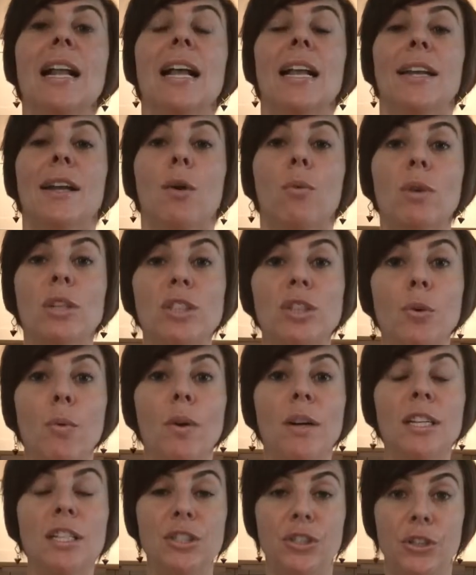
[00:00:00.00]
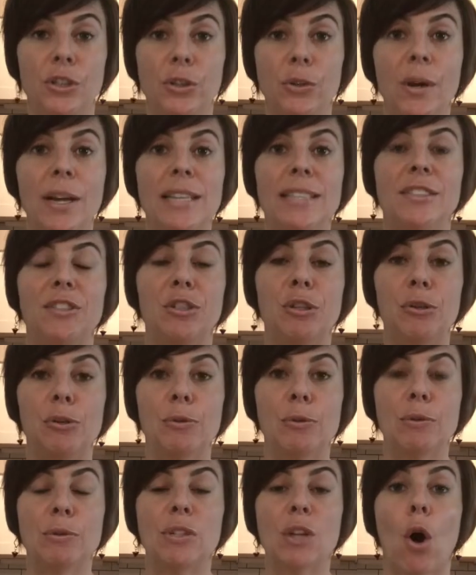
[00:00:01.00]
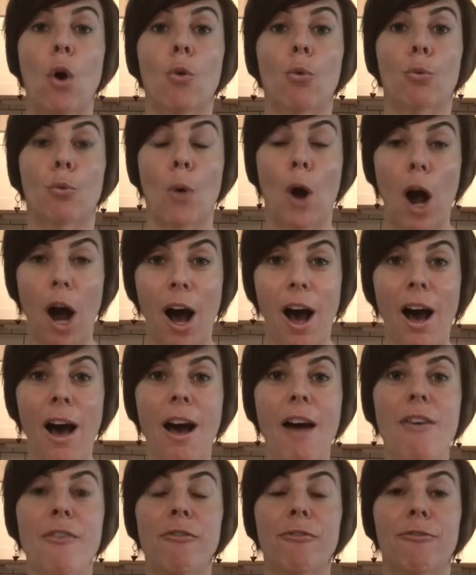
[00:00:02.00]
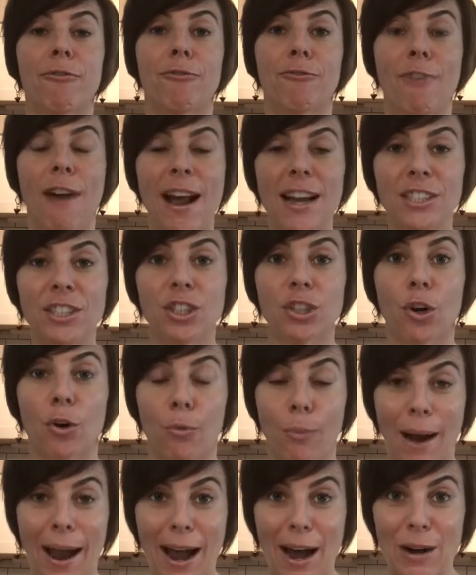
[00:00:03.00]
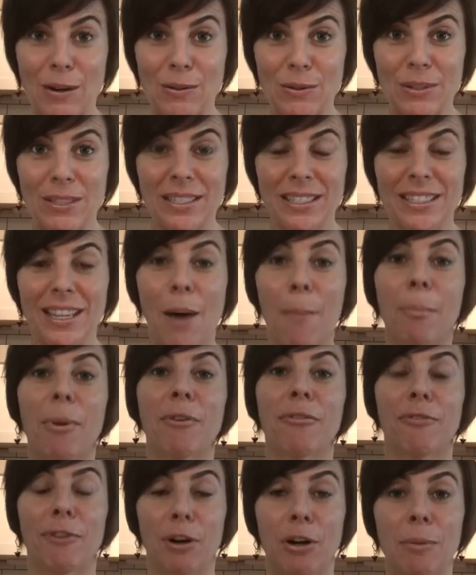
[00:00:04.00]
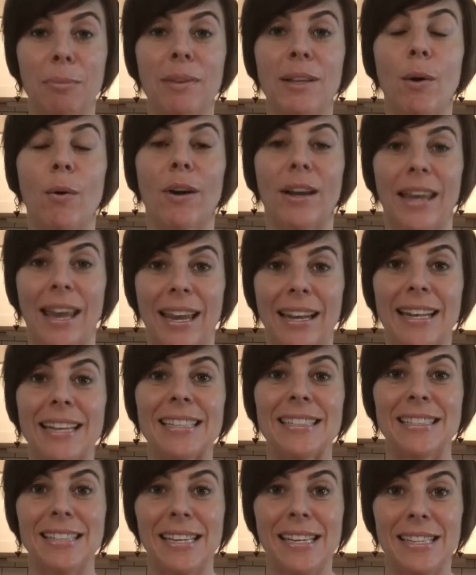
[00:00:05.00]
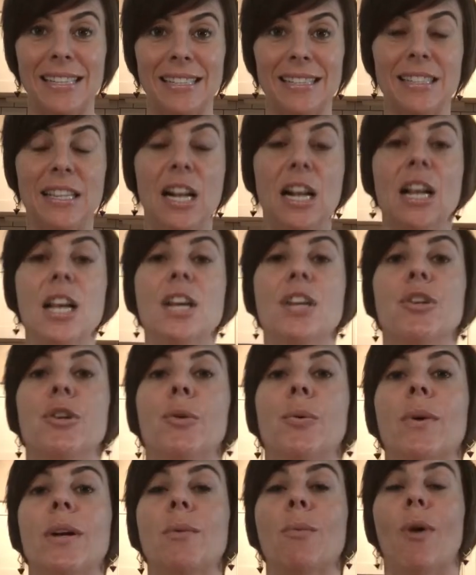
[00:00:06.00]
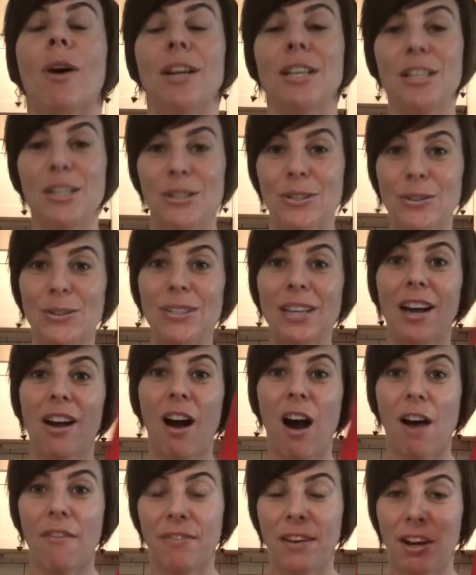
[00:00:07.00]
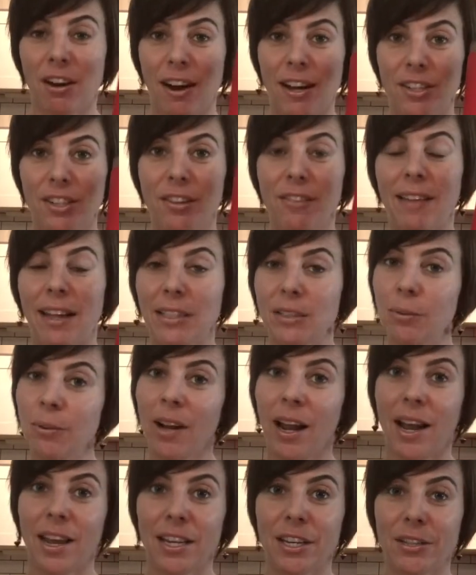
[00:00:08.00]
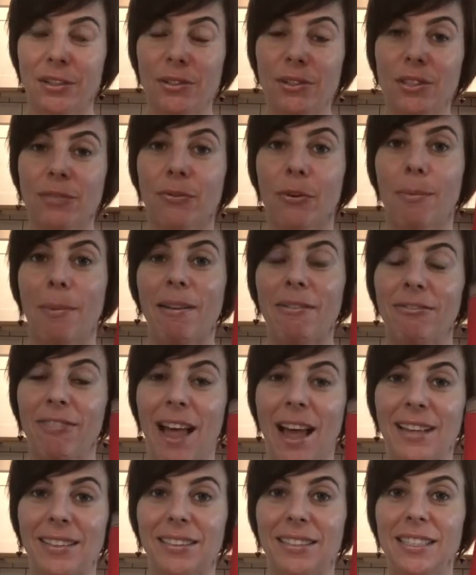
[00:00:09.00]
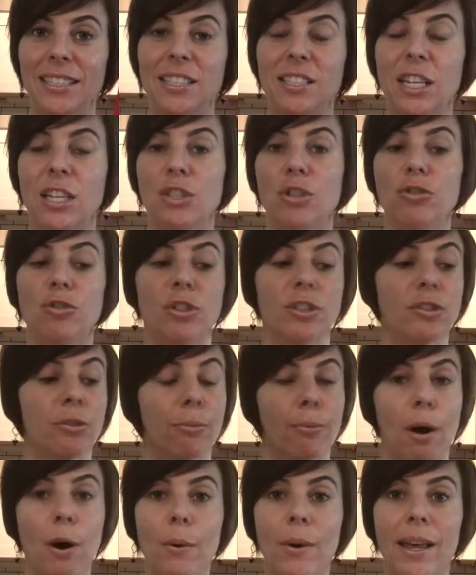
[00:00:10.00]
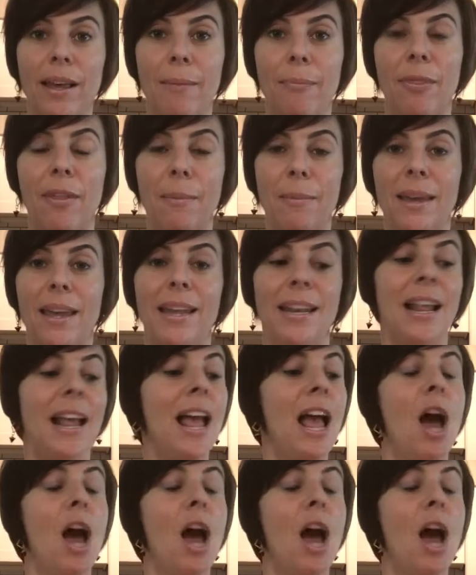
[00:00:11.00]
Now what you wanna do is use raw, fresh ground, preferably organic seeds. You would want to use a coffee grinder. That's what I use for my flax seeds, and you just throw them in,